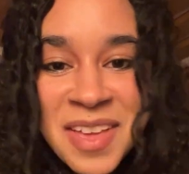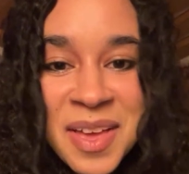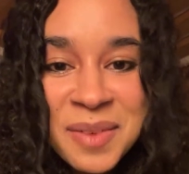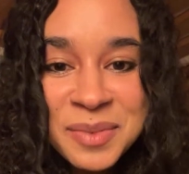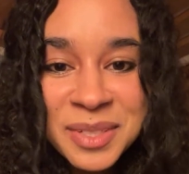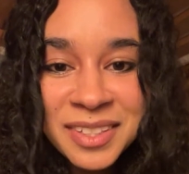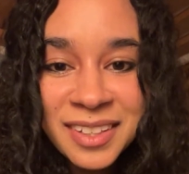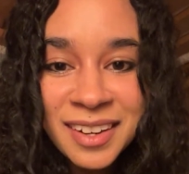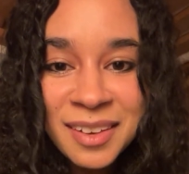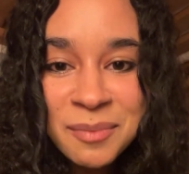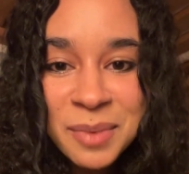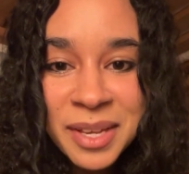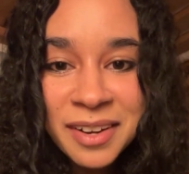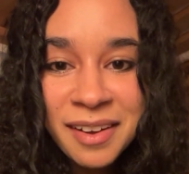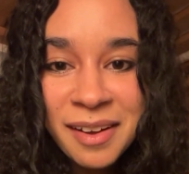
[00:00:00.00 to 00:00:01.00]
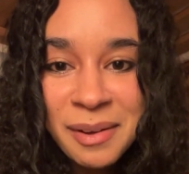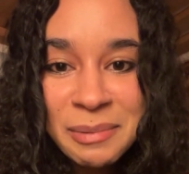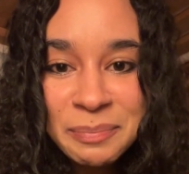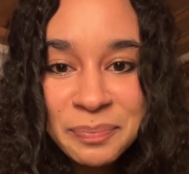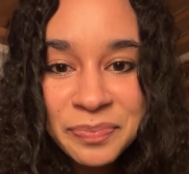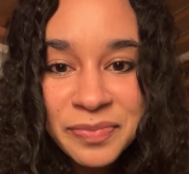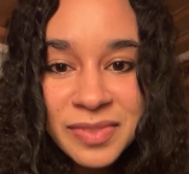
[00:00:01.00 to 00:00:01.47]
just kidding, but
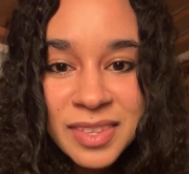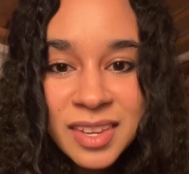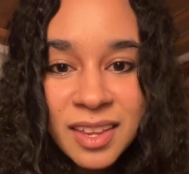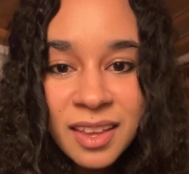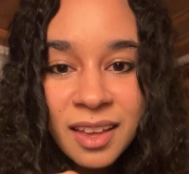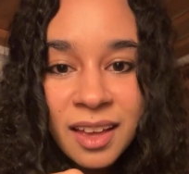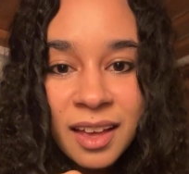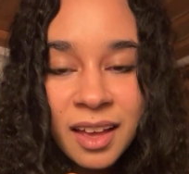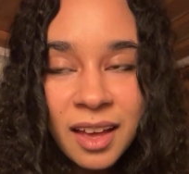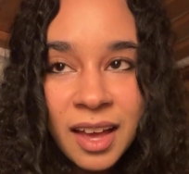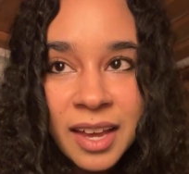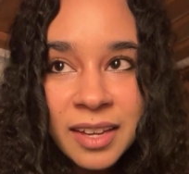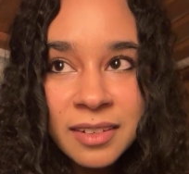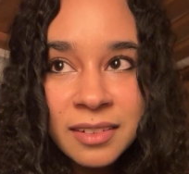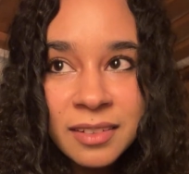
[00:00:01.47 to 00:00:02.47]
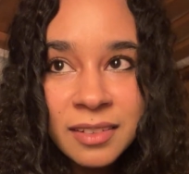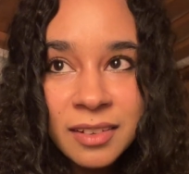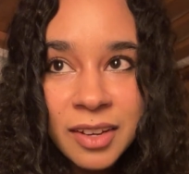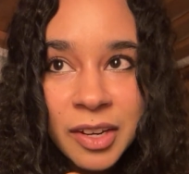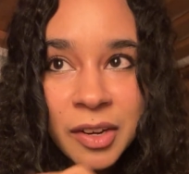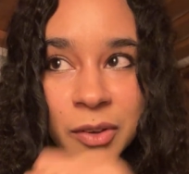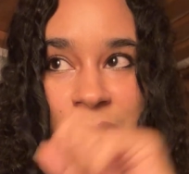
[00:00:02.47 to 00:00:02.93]
I
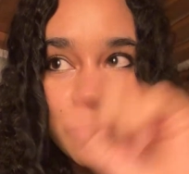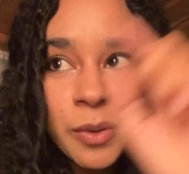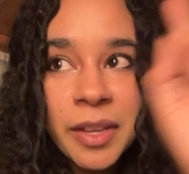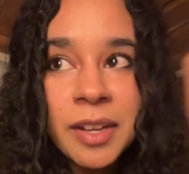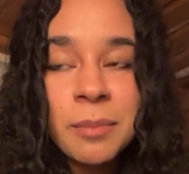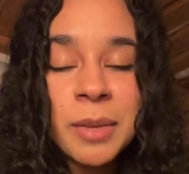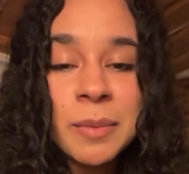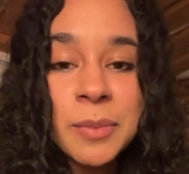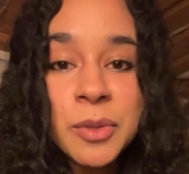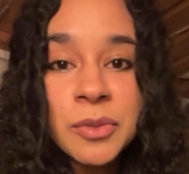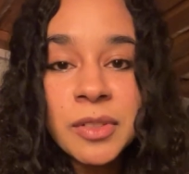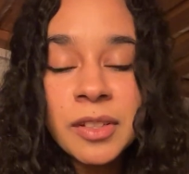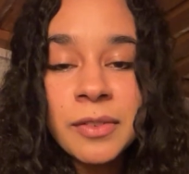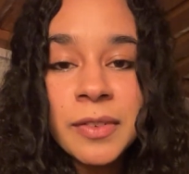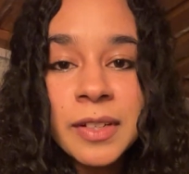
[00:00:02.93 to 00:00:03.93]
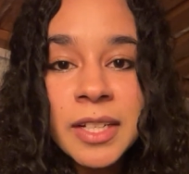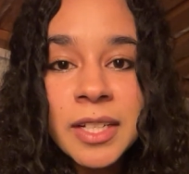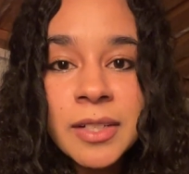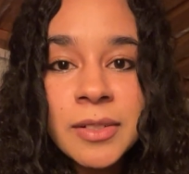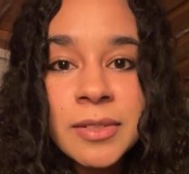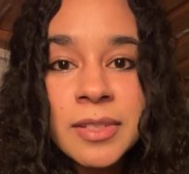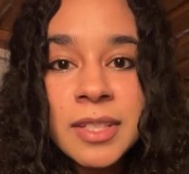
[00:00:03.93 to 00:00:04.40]
also edit my music
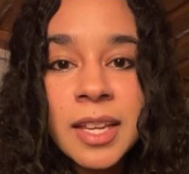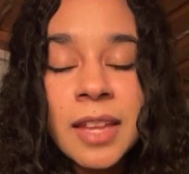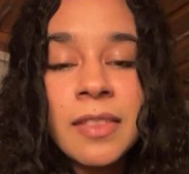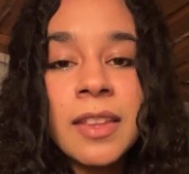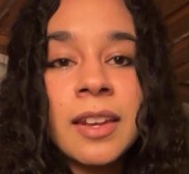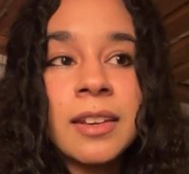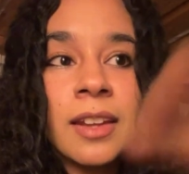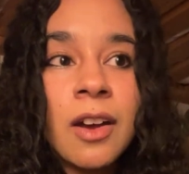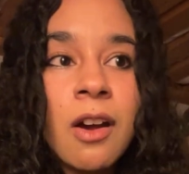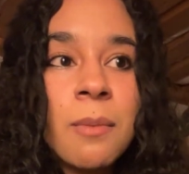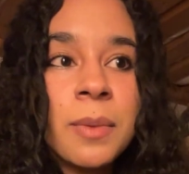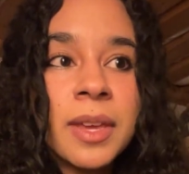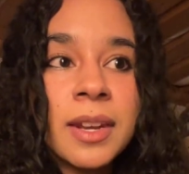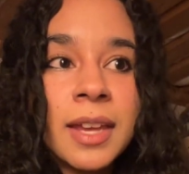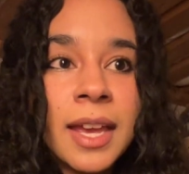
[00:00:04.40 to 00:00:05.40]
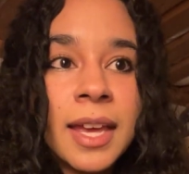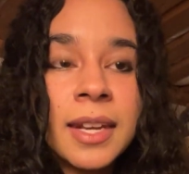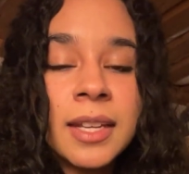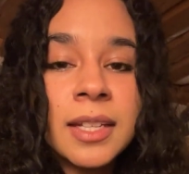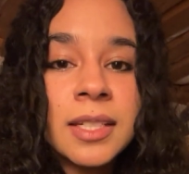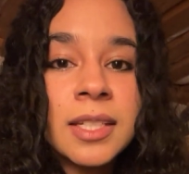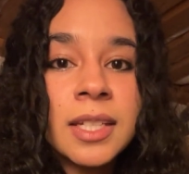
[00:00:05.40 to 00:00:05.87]
videos, and then now I'm gonna
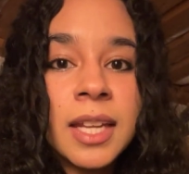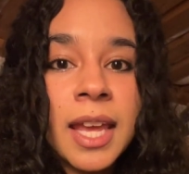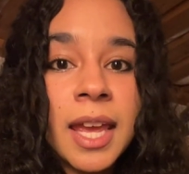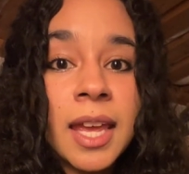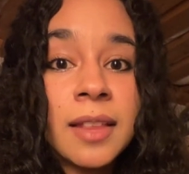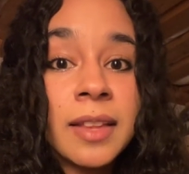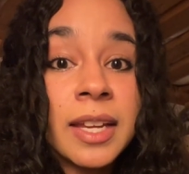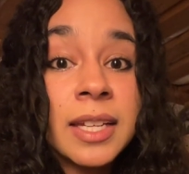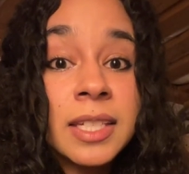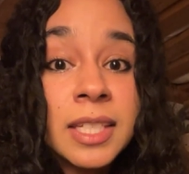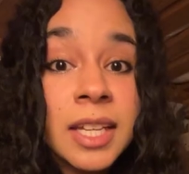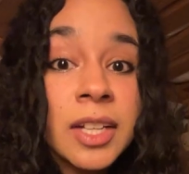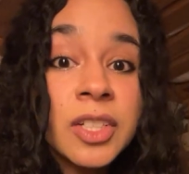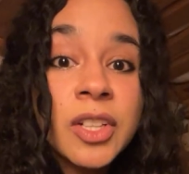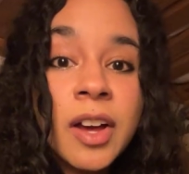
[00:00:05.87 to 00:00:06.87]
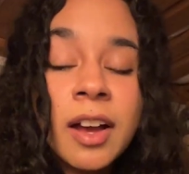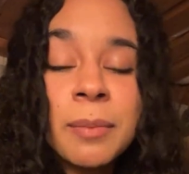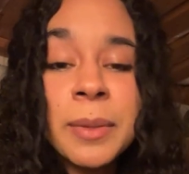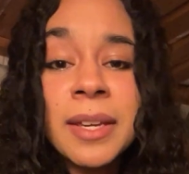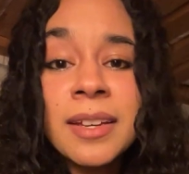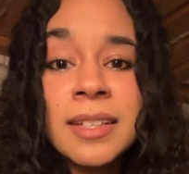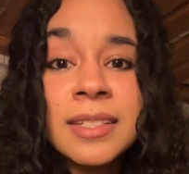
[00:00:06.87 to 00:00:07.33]
edit a like TikTok
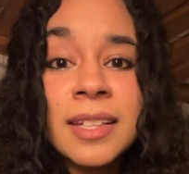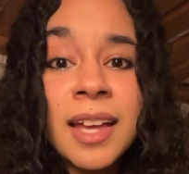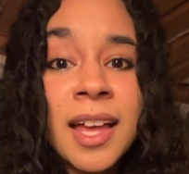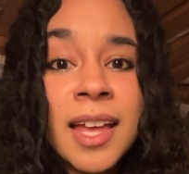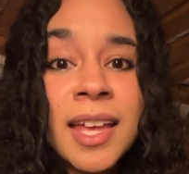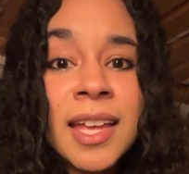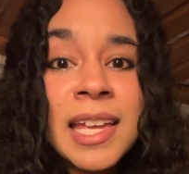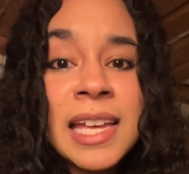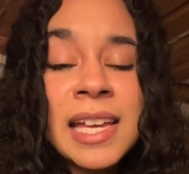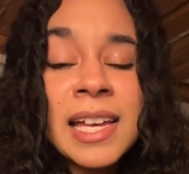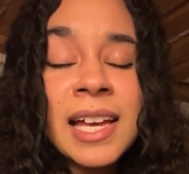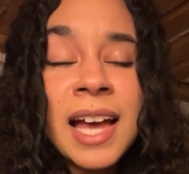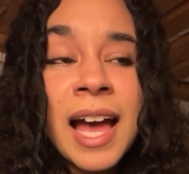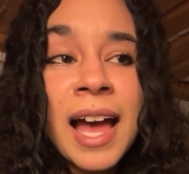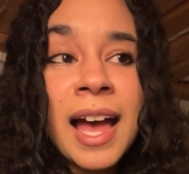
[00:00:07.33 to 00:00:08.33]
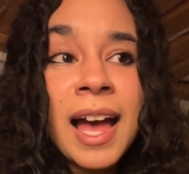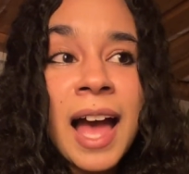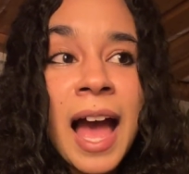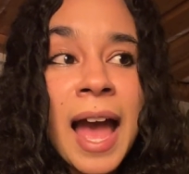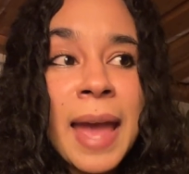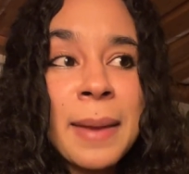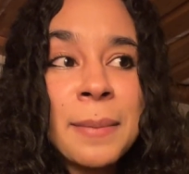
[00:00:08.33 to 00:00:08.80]
because
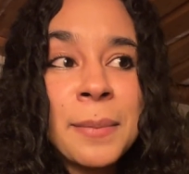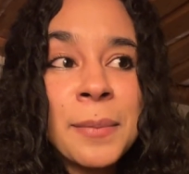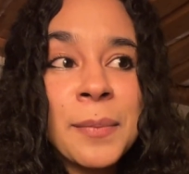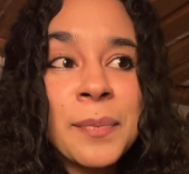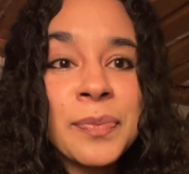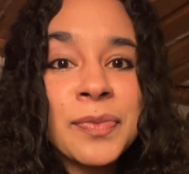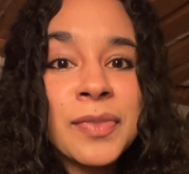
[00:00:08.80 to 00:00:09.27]
I'm